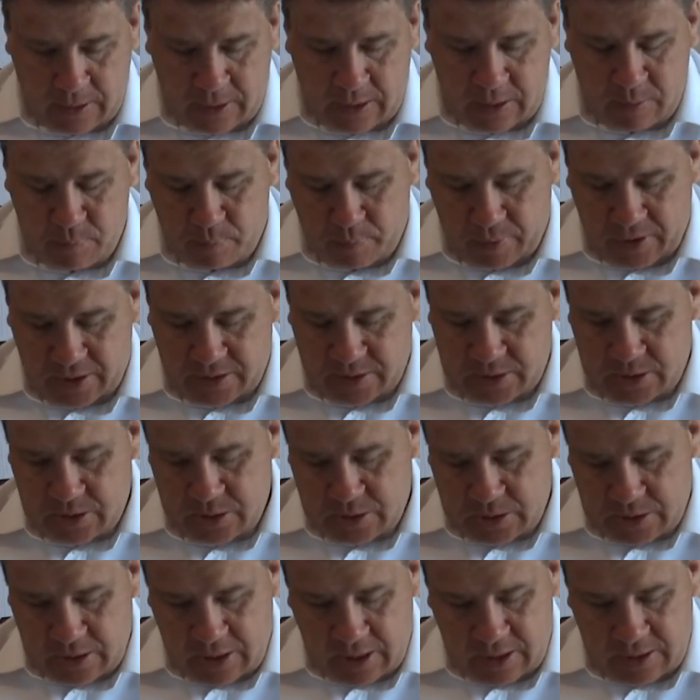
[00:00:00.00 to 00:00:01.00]
Impact
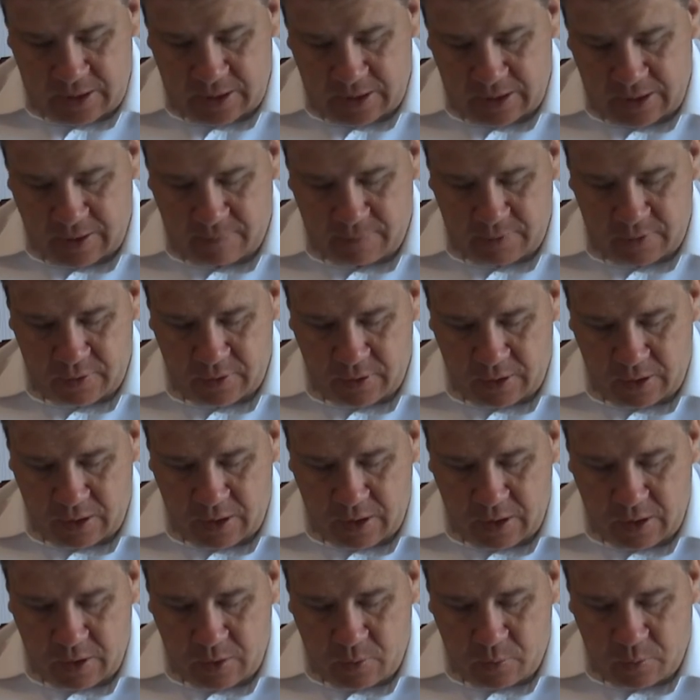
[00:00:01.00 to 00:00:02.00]
since 9-11.
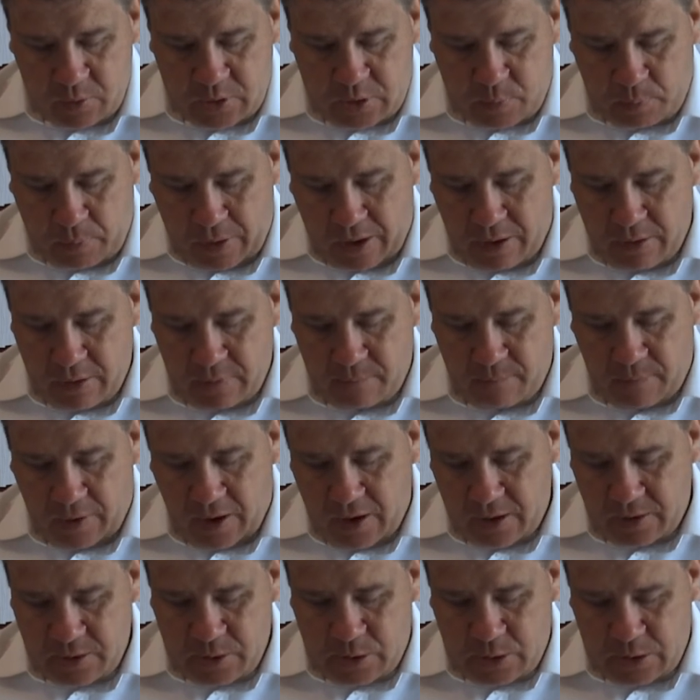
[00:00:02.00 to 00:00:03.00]
With spiraling
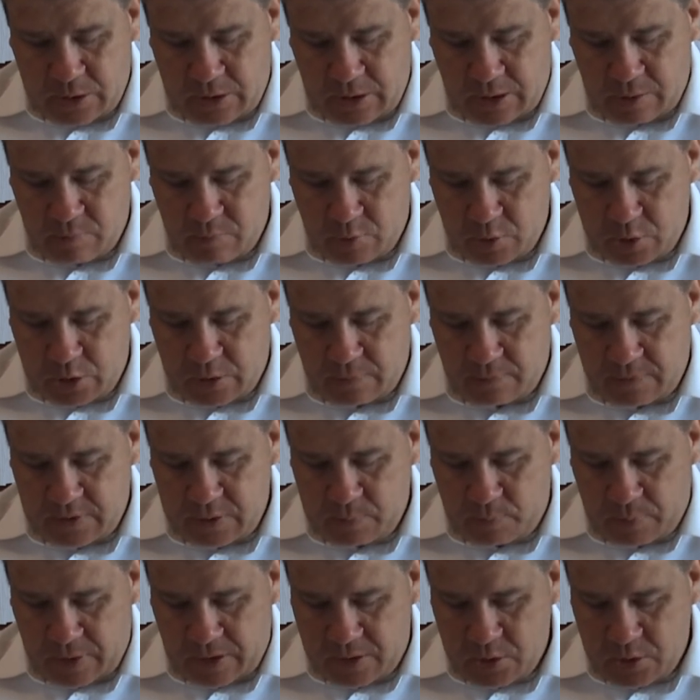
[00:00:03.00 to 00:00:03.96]
violence today, much of it